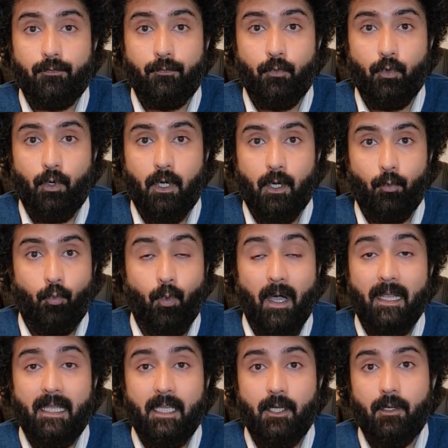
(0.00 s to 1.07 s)
for
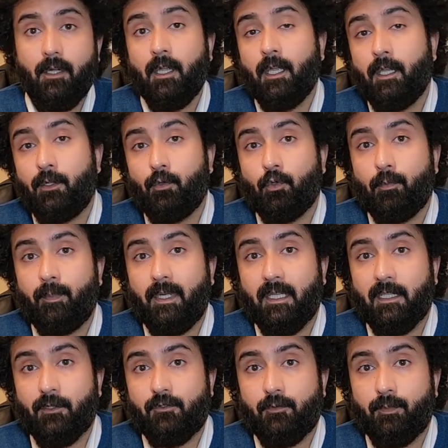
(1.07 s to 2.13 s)
1 year, you'll be
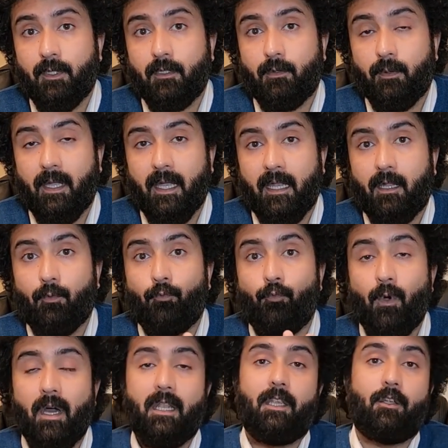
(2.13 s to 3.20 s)
eligible to get
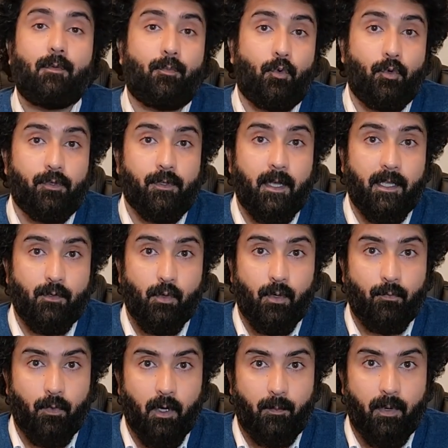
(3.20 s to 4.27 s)
1 year
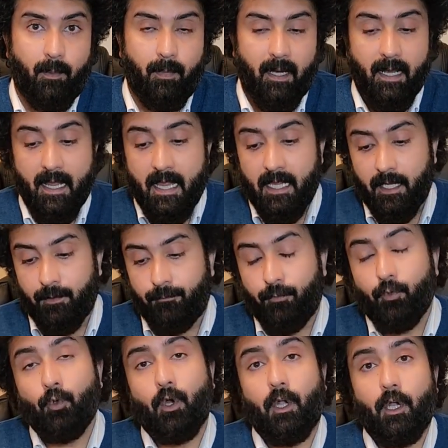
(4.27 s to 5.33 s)
postgraduate work permit. If
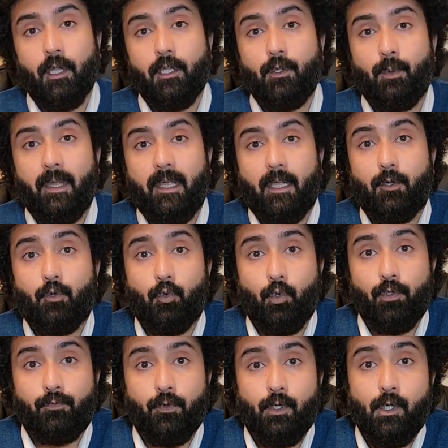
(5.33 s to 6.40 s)
you are doing a
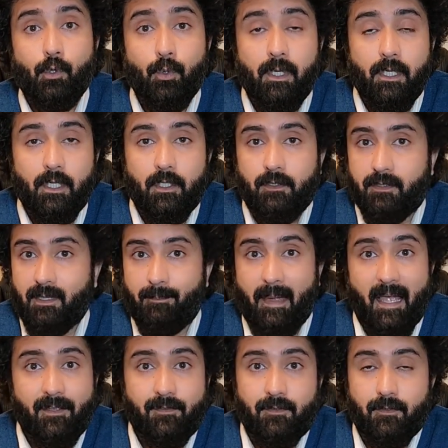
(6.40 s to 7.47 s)
course for 2 years, a
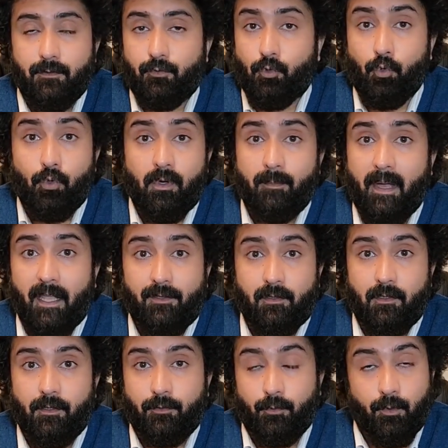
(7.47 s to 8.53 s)
master's or a
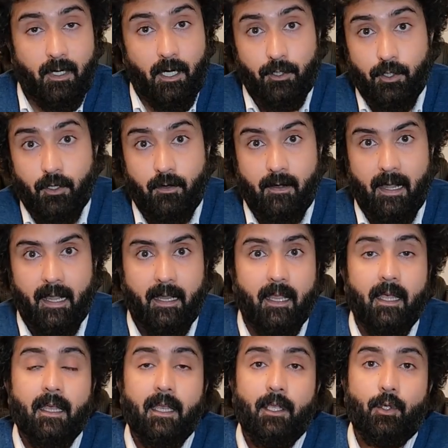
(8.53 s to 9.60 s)
bachelor's or undergrad,
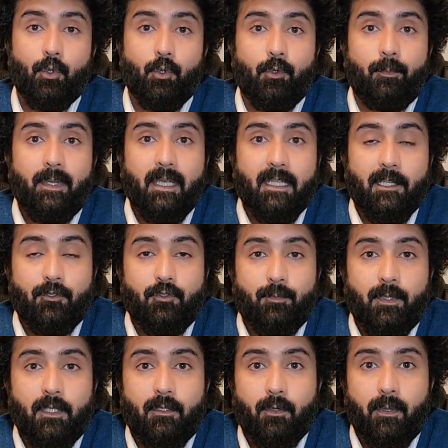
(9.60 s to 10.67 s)
you will be
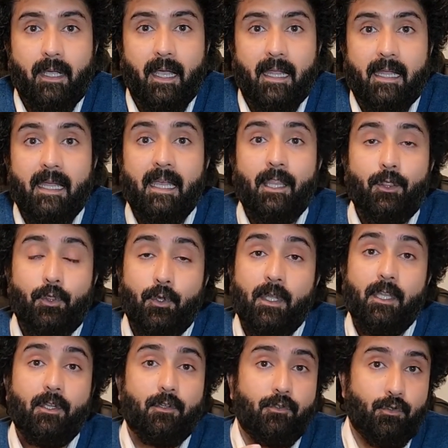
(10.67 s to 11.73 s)
eligible to get 3
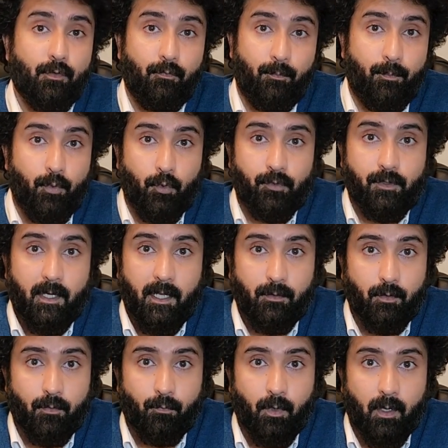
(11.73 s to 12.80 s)
years of
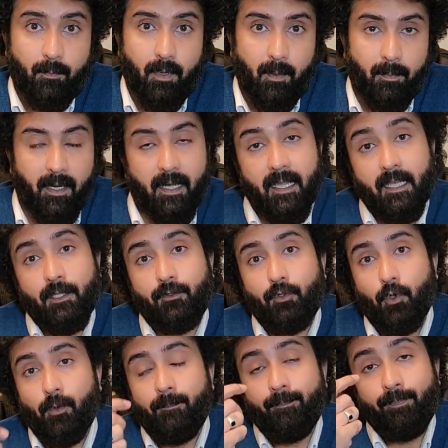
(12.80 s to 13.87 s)
postgraduate work permit.
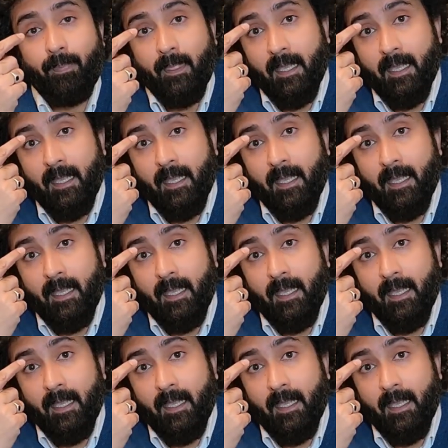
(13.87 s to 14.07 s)
So